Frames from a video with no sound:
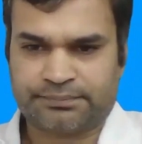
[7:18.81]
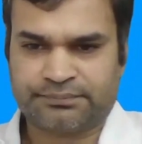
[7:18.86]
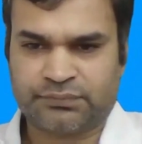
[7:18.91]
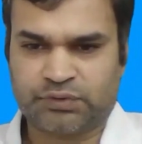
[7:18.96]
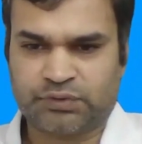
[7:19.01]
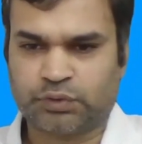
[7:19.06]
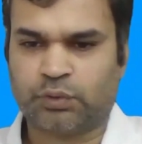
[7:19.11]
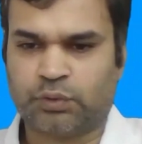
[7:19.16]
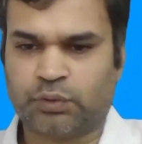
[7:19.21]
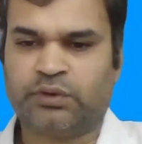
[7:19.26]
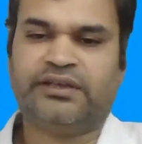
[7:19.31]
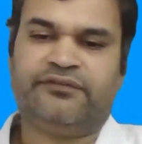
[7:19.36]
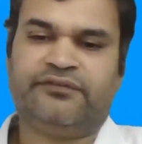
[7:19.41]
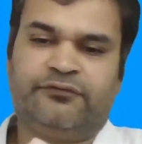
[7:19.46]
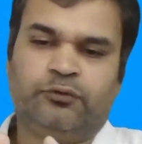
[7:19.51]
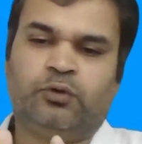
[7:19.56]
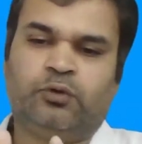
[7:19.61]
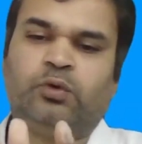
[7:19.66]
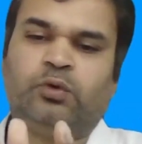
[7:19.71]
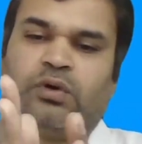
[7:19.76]
So if
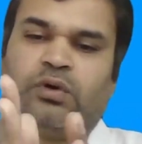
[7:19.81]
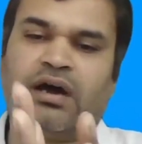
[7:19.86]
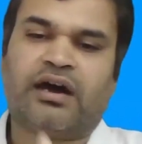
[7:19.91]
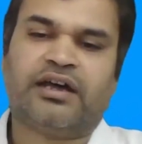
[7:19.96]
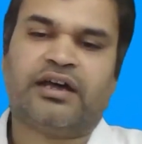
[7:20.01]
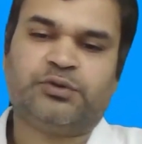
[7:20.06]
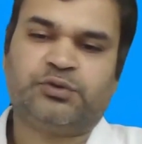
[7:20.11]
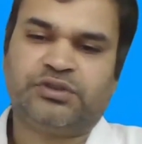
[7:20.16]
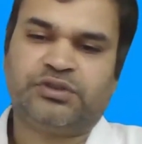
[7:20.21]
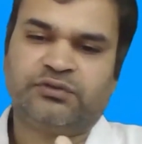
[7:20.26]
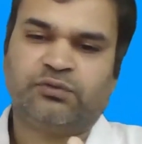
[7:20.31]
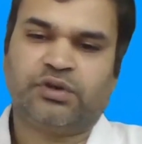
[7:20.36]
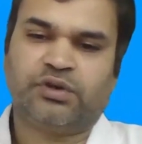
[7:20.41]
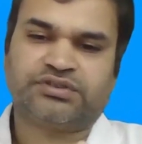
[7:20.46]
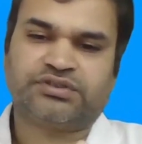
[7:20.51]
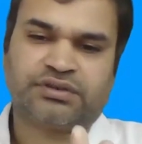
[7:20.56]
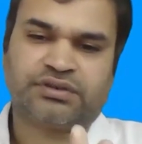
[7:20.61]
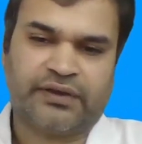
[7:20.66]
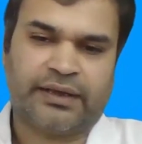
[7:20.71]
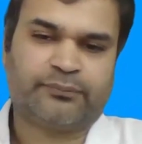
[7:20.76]
you are using
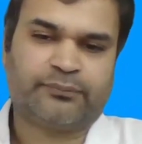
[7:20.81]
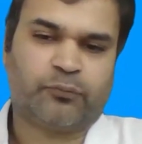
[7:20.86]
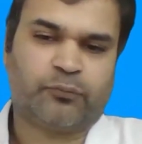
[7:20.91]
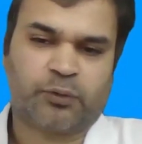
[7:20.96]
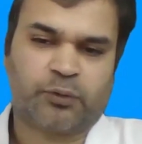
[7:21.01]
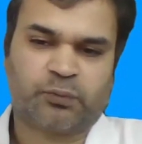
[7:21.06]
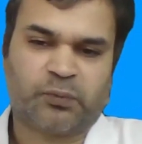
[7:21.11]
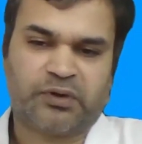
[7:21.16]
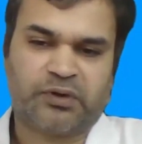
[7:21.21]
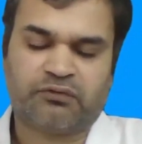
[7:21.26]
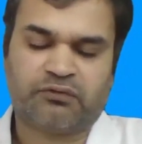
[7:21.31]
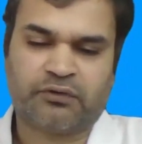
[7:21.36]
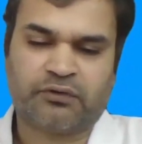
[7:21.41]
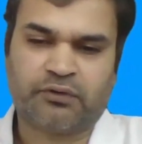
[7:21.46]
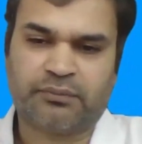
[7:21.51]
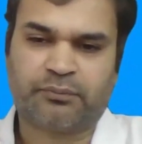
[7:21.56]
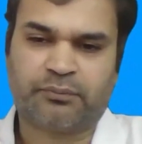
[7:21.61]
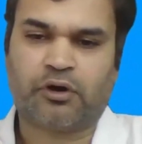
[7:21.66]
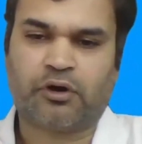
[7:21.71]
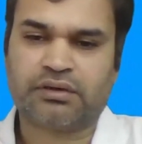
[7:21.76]
version 5.1 of
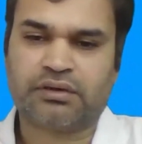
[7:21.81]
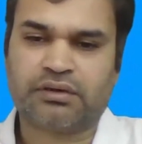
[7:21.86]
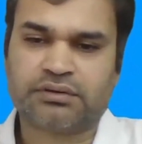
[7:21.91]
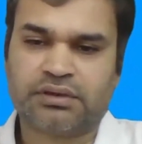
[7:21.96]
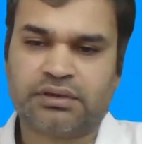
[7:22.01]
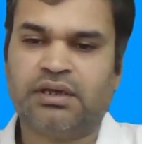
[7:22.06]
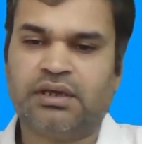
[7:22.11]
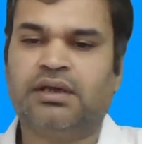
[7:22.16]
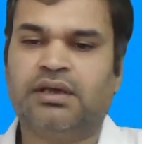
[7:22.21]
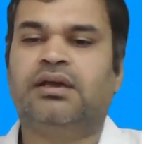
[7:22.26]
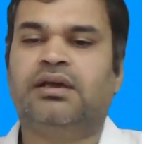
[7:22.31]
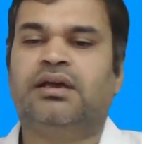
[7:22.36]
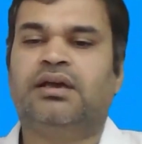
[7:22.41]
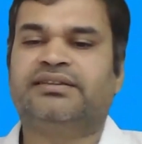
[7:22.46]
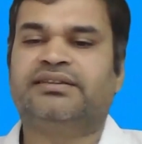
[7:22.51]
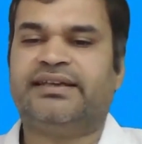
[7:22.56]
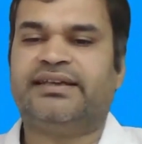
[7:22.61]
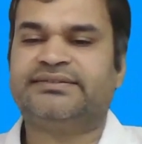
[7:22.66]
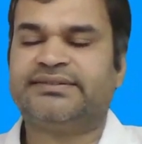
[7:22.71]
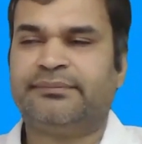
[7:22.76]
our product,
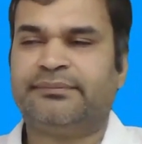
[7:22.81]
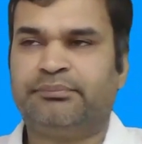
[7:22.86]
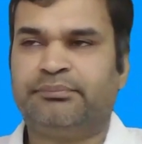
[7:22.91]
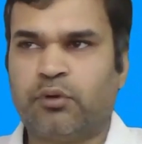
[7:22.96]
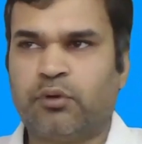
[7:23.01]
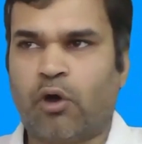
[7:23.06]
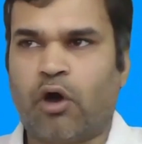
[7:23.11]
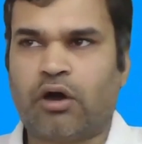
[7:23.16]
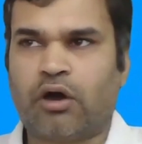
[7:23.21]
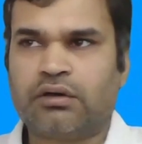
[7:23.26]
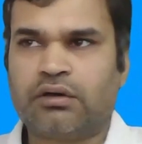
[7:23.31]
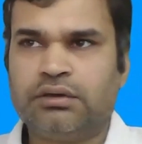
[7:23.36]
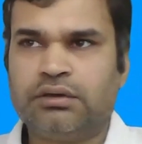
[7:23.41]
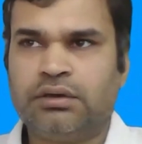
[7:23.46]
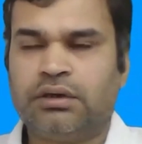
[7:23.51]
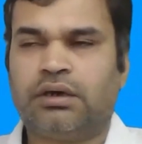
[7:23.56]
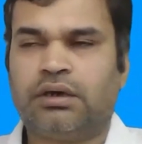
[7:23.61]
there is a blog.